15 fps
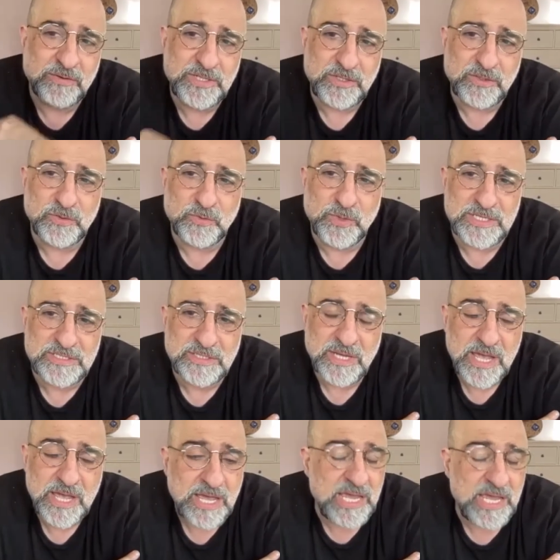He always,
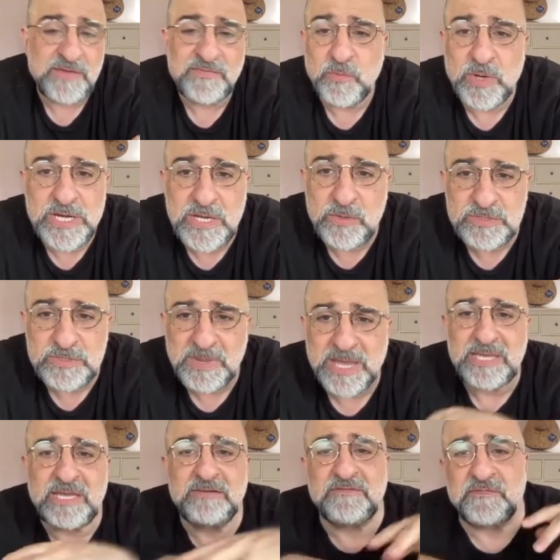even when he was
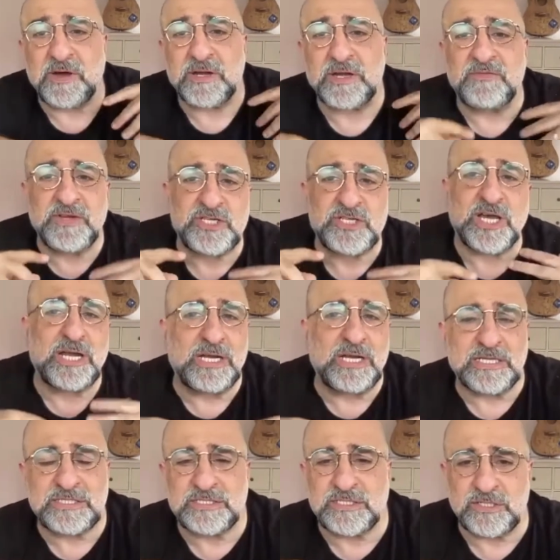making fun of a
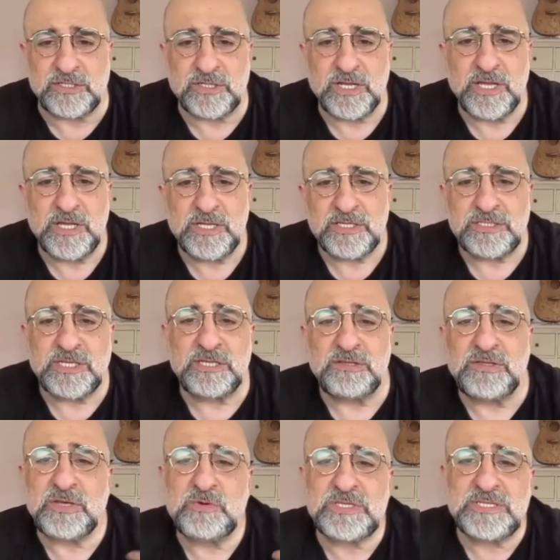journalist and saying, "Who is